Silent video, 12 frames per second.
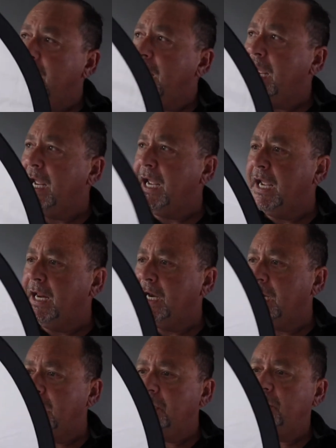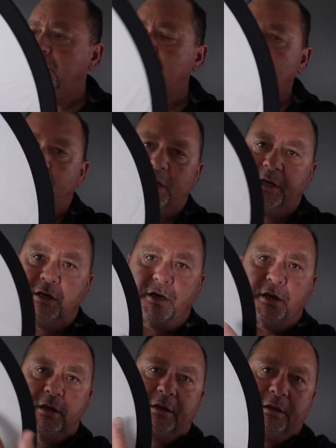and you
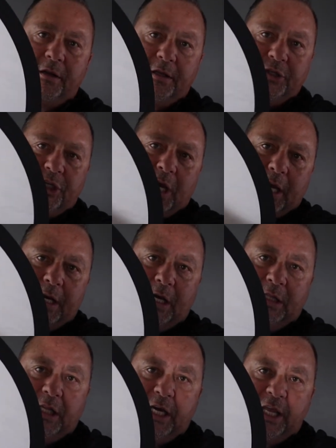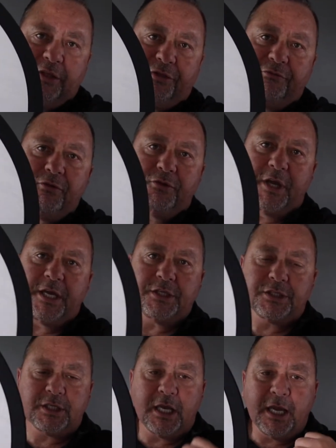can shine a light through
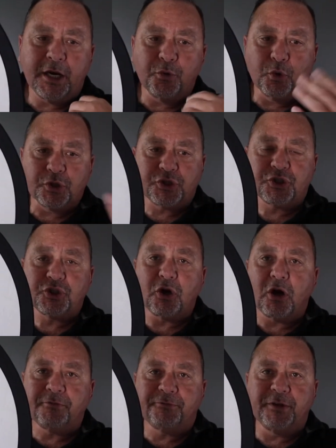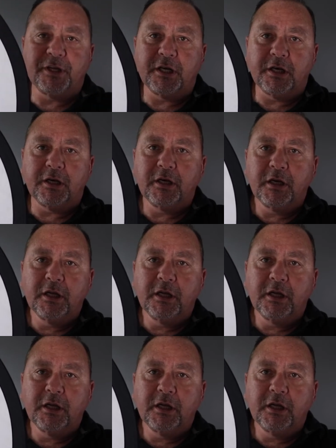this and it will soften